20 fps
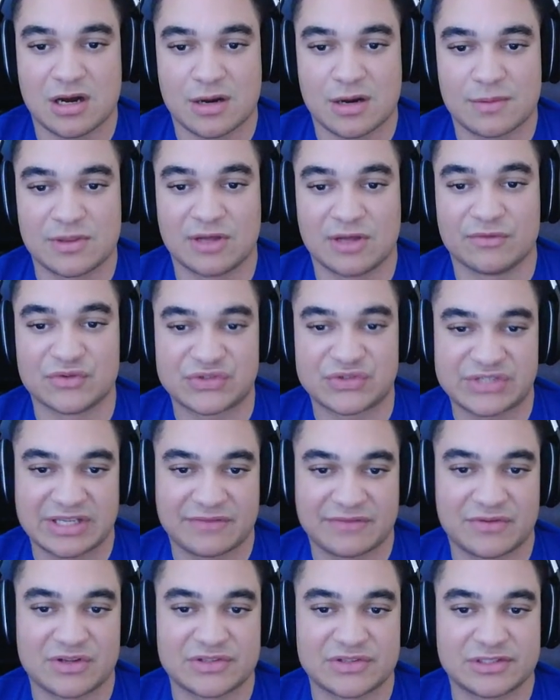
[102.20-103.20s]
Level
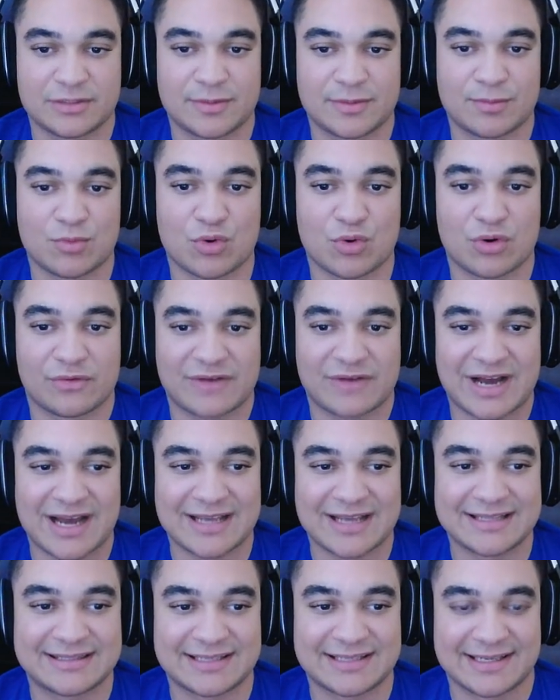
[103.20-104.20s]
7 is a little bit more of high
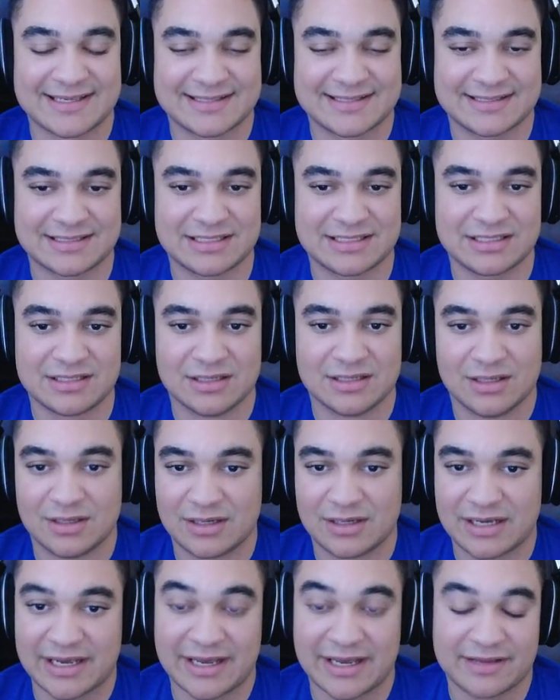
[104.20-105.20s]
intensity,
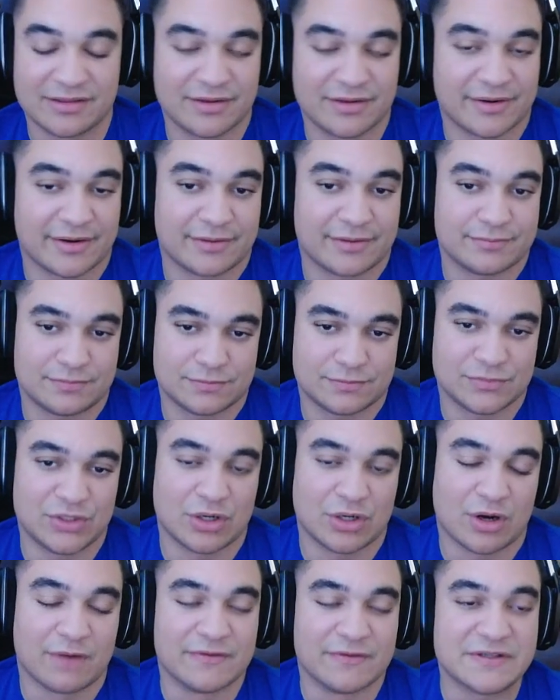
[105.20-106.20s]
and
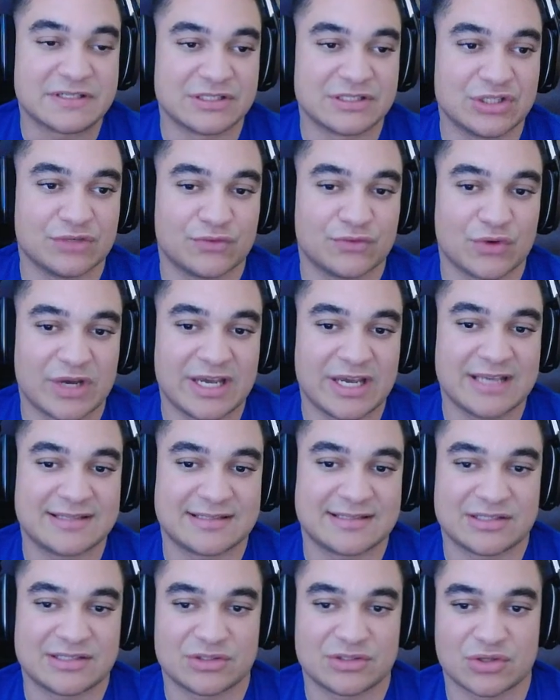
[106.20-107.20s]
obviously level
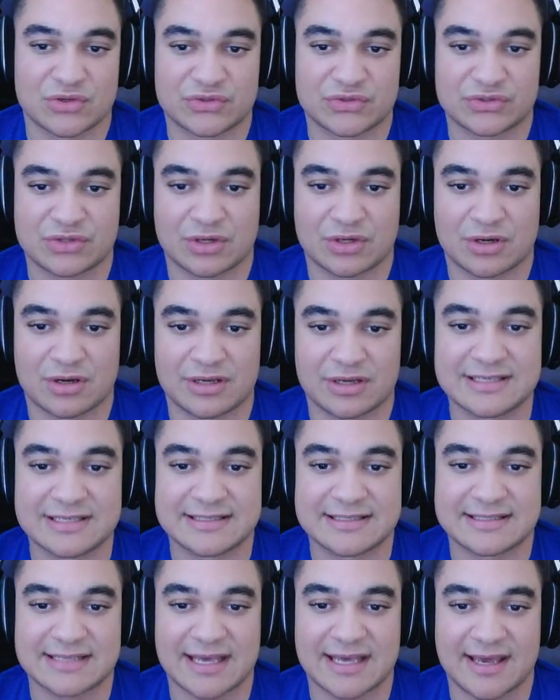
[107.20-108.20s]
8 is just
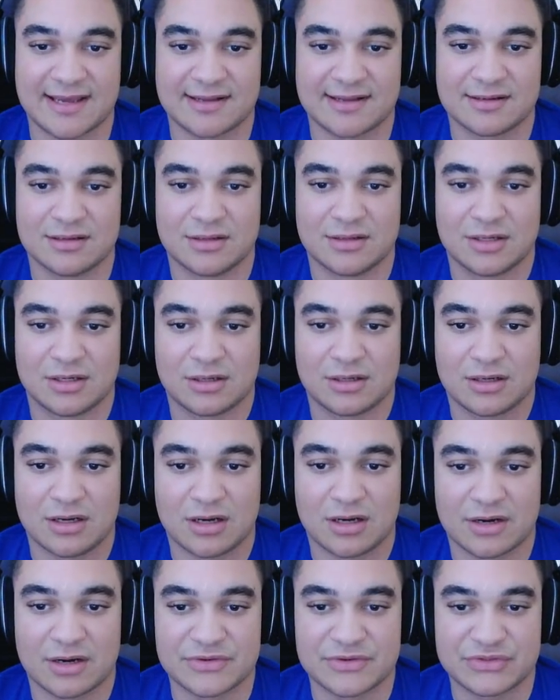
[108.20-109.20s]
insane,
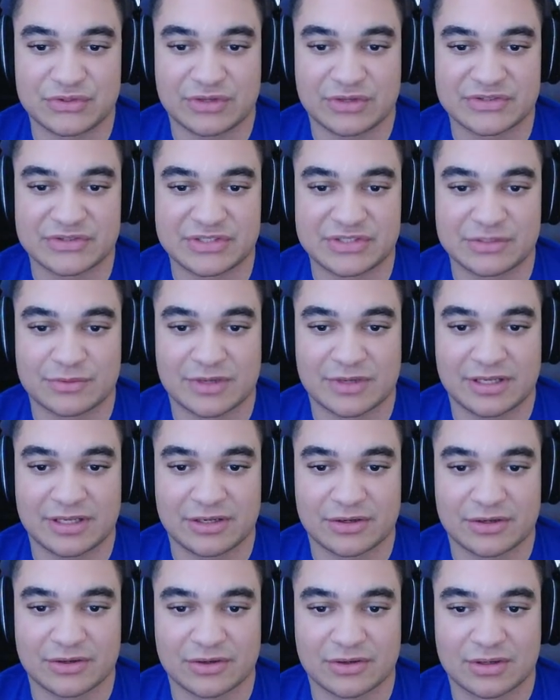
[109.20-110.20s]
as you can see right
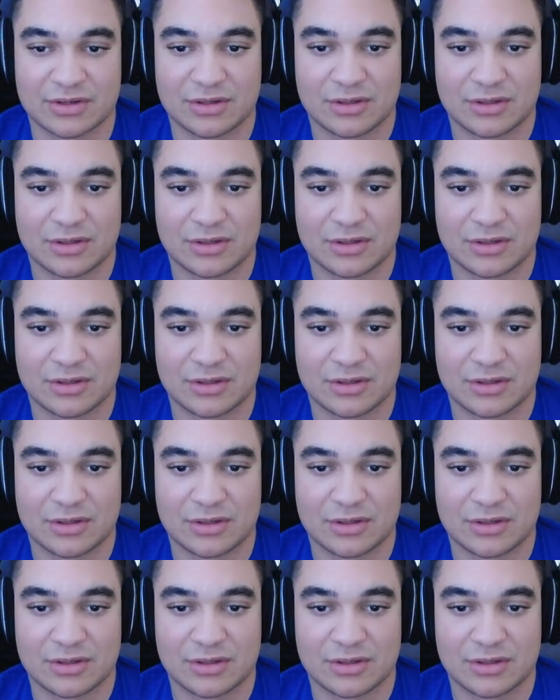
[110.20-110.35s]
here.